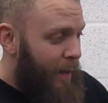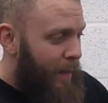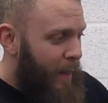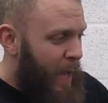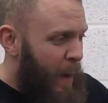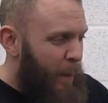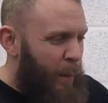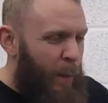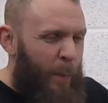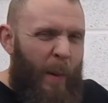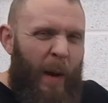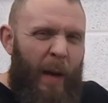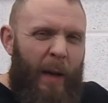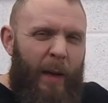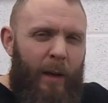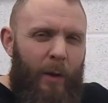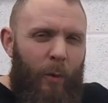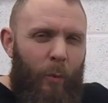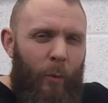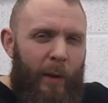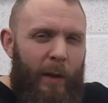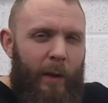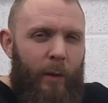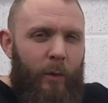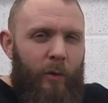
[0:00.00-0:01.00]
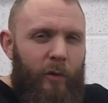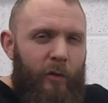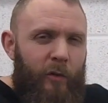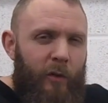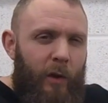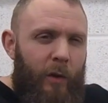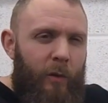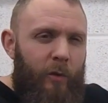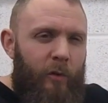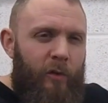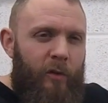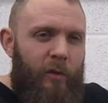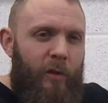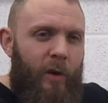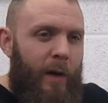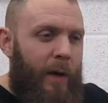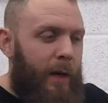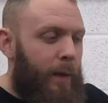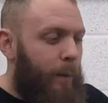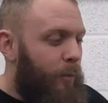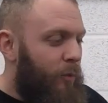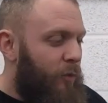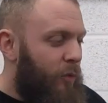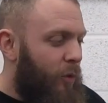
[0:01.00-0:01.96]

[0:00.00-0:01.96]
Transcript: That'll be back in a week or so's time,